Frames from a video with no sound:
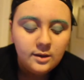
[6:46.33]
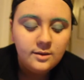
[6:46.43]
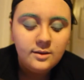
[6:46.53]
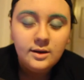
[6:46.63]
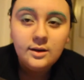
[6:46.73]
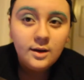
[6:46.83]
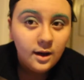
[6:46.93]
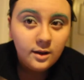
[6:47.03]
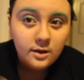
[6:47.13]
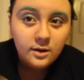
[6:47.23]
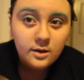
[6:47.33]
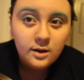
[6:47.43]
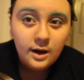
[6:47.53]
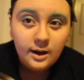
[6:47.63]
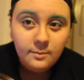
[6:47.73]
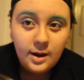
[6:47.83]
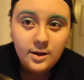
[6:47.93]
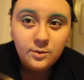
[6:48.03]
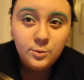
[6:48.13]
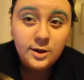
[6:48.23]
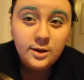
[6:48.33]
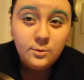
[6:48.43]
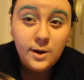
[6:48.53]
skin color and make a really